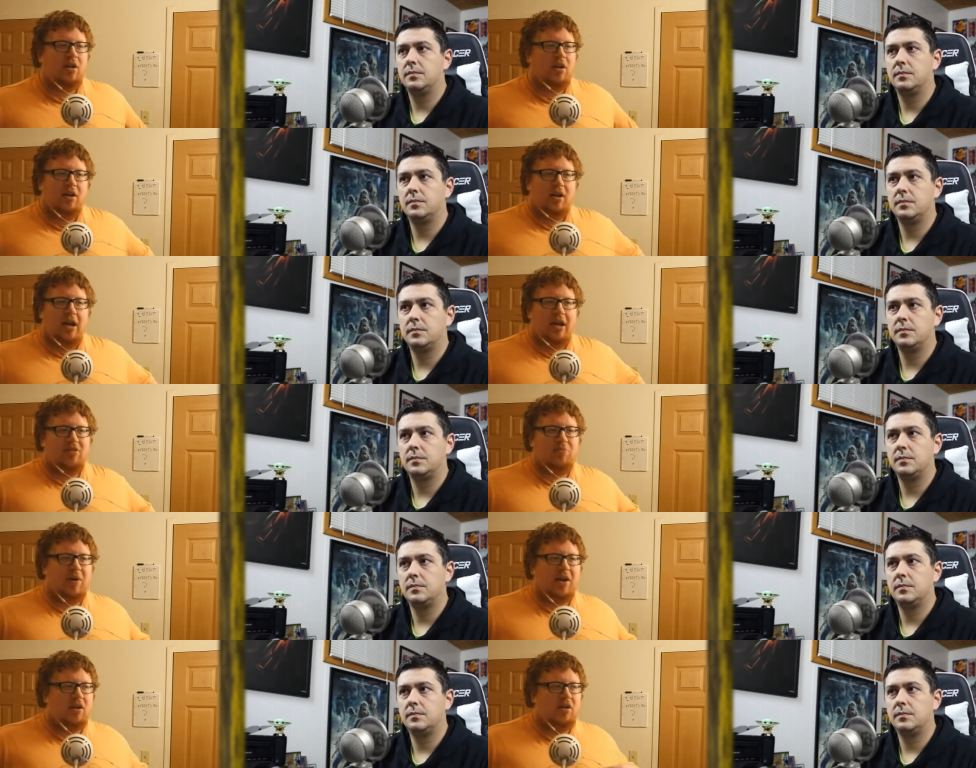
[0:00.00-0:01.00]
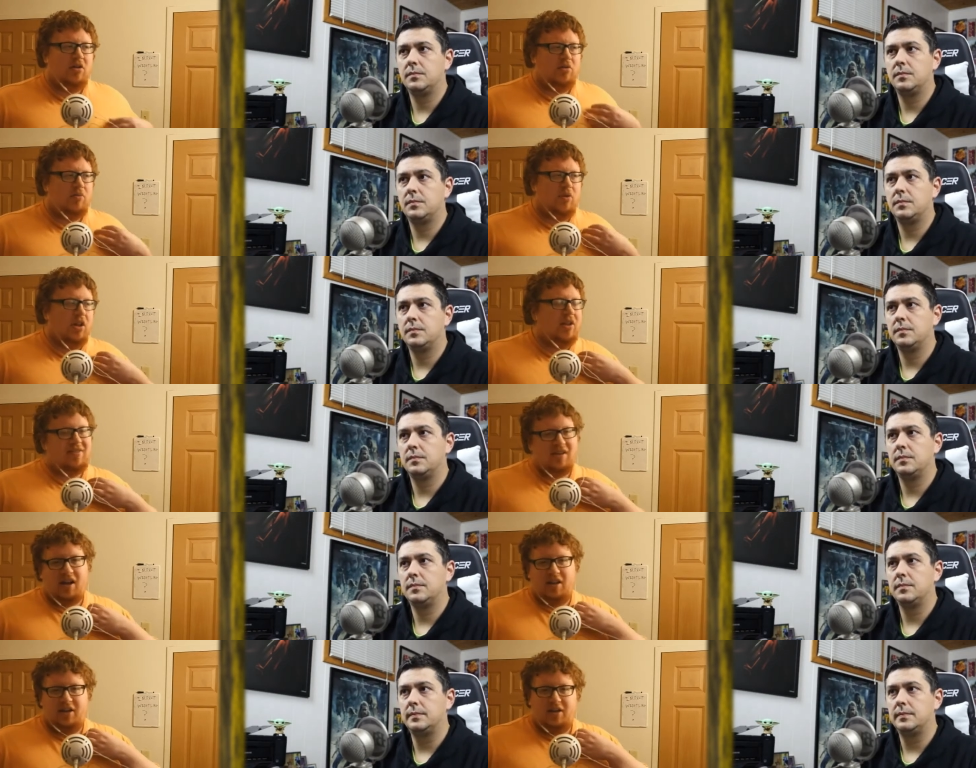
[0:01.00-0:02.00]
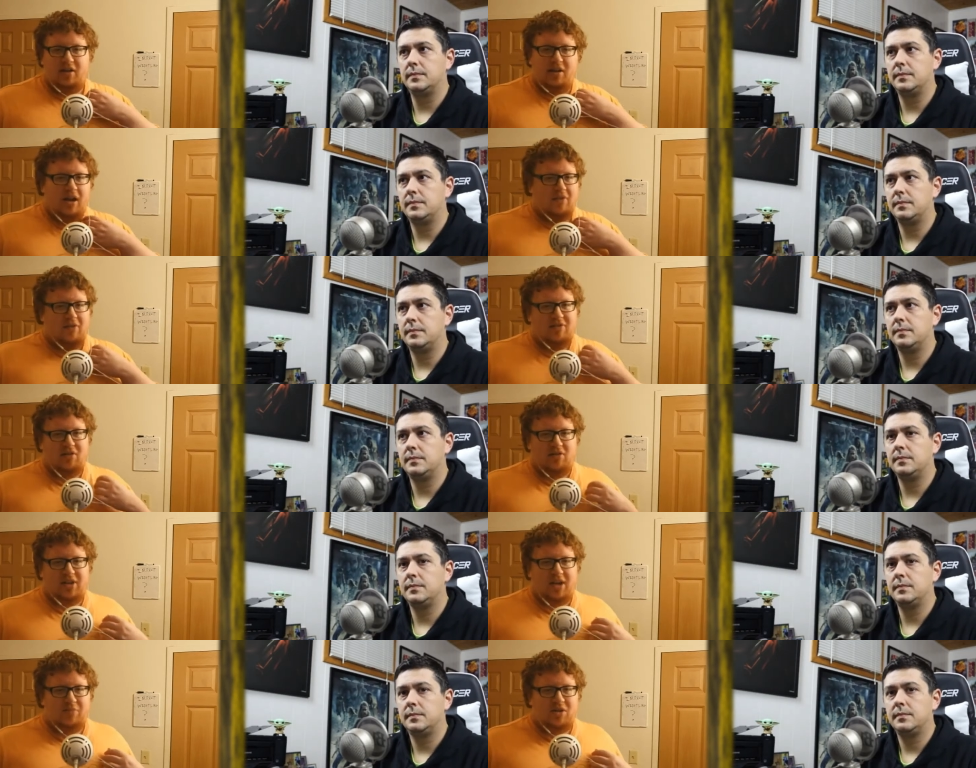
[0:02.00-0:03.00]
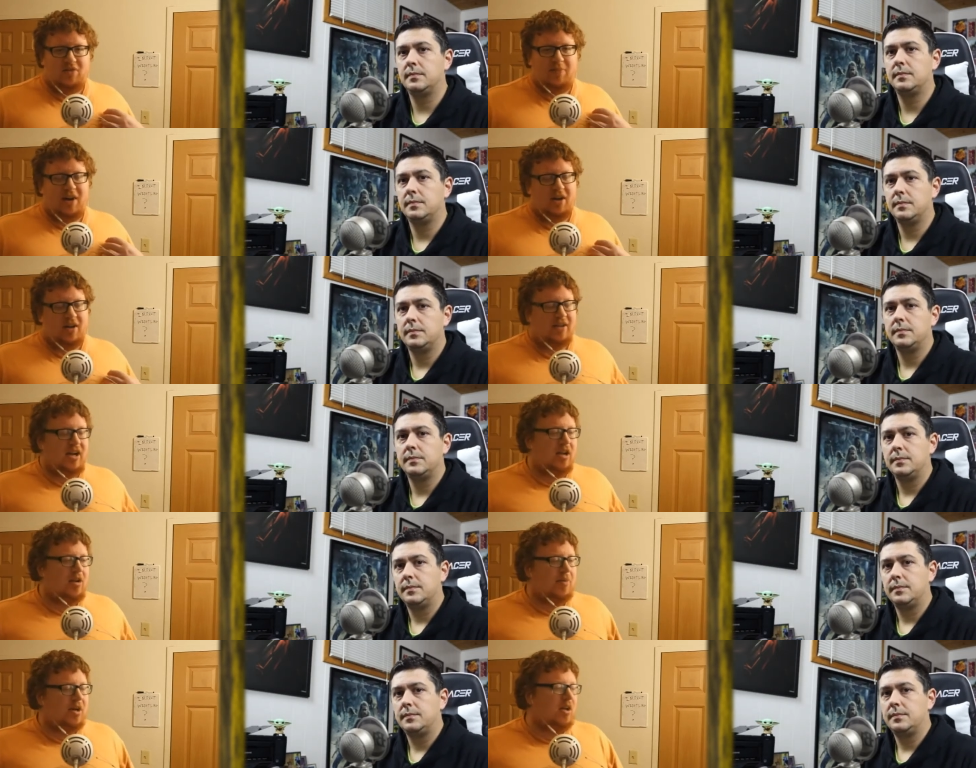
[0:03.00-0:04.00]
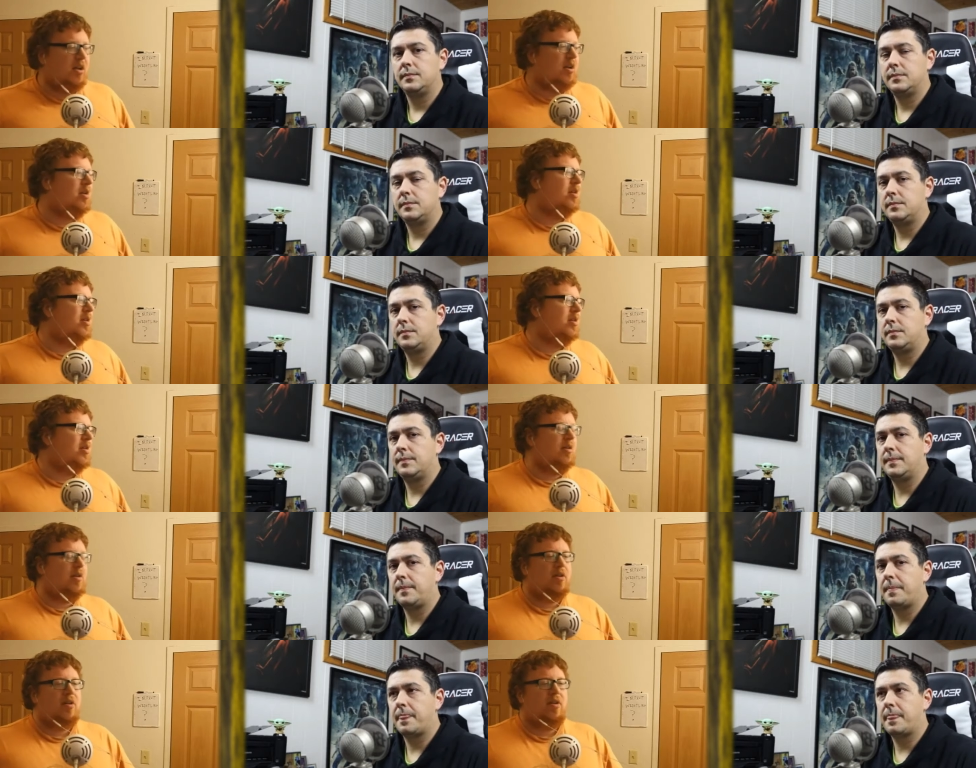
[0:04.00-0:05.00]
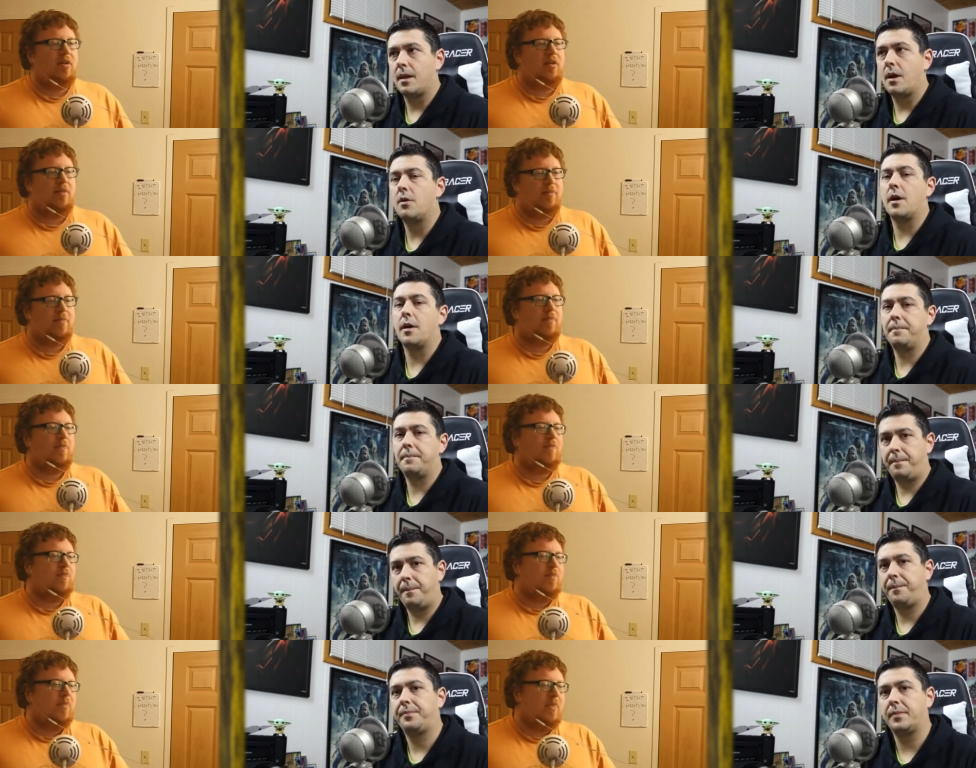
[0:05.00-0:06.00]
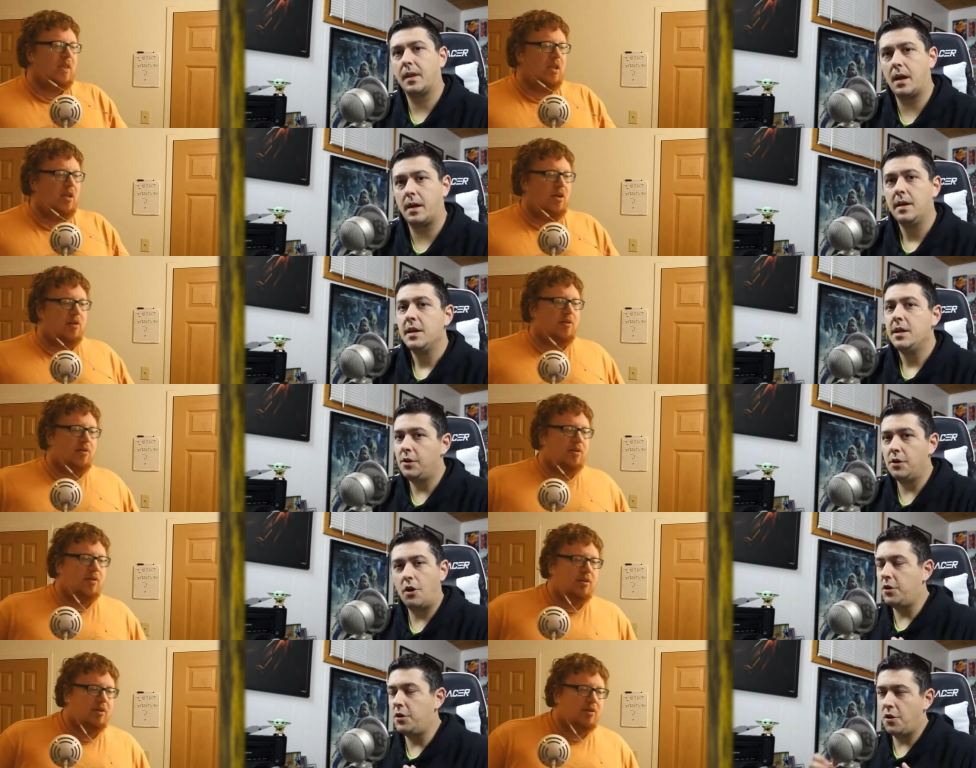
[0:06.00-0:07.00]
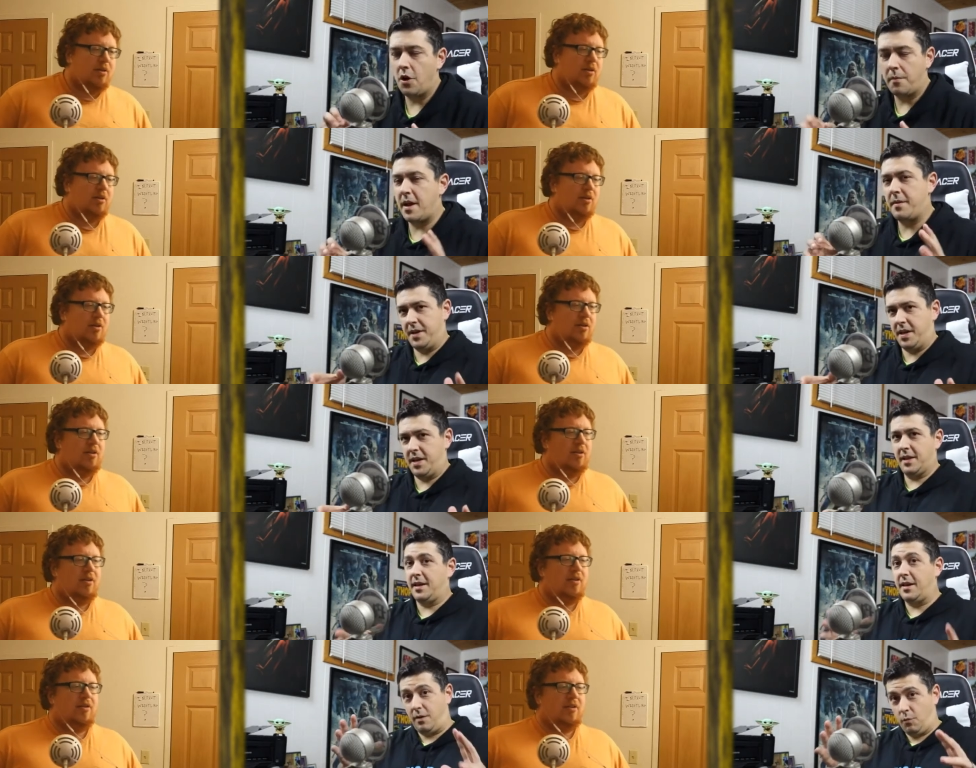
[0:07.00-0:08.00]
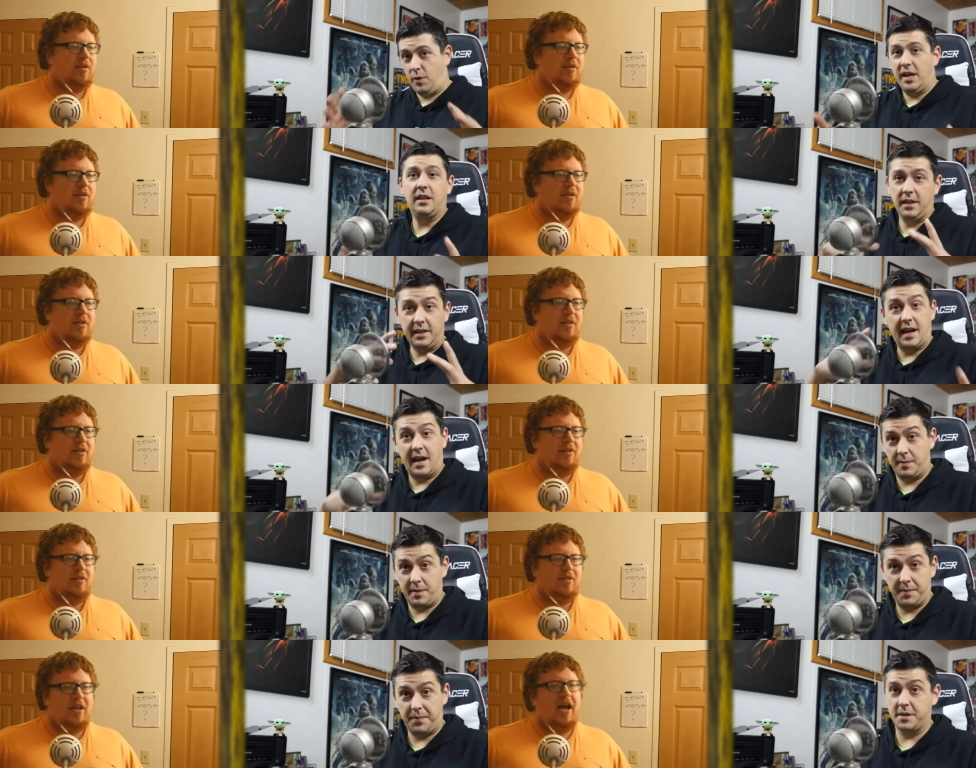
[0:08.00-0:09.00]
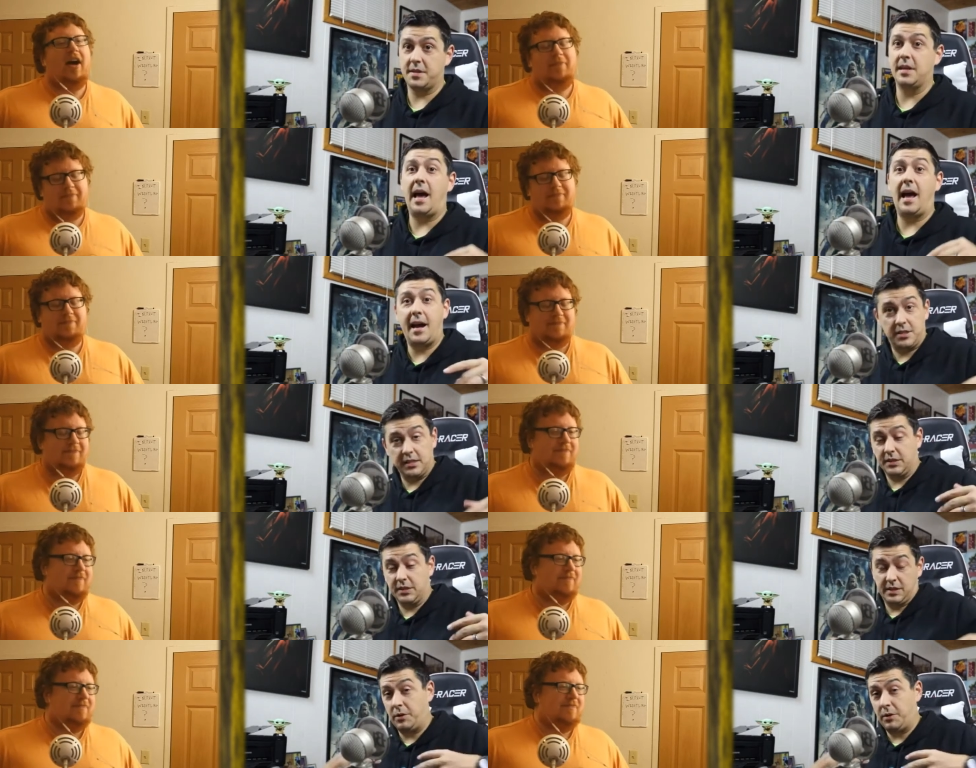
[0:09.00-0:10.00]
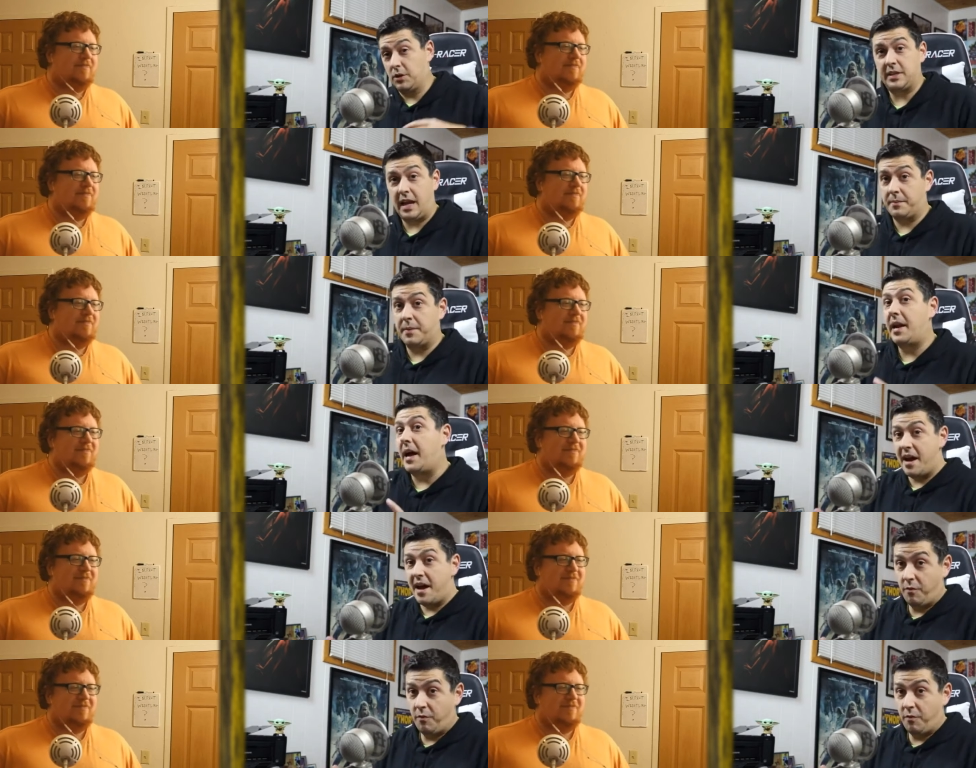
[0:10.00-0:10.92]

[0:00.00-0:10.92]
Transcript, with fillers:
Speaker 1: has been really solid every single time she's been on Dynamite.
Speaker 2: Okay. Okay. You know, you know, I'm not a big like weekly Dynamite yeah. person. Actually, this is the most Dynamite I've